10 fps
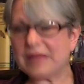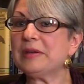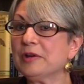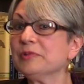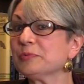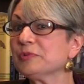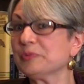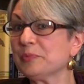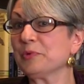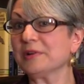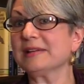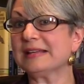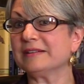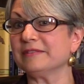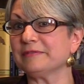my parents were
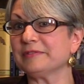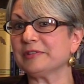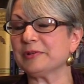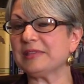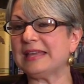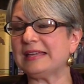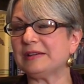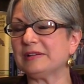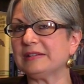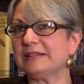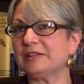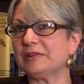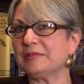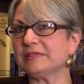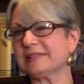supportive. So they, uh, you know,
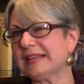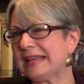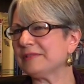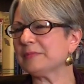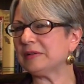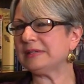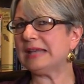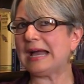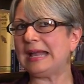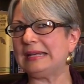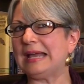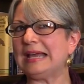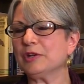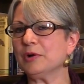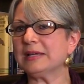I was, again, I was about nine,
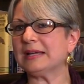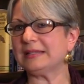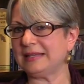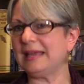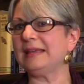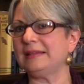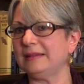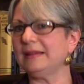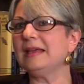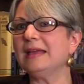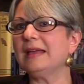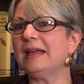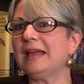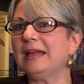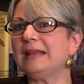nine going on ten.
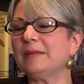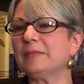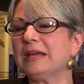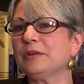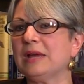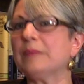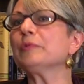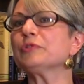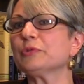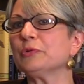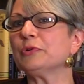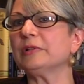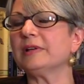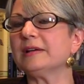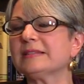And at my grammar
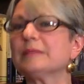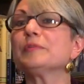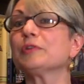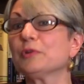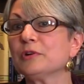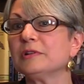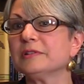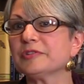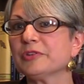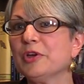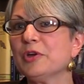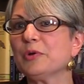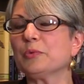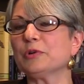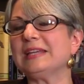school, uh, some of the girls
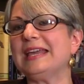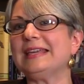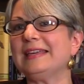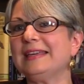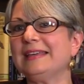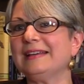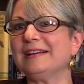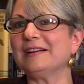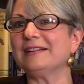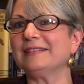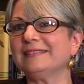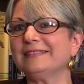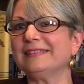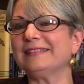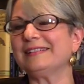were taking uh,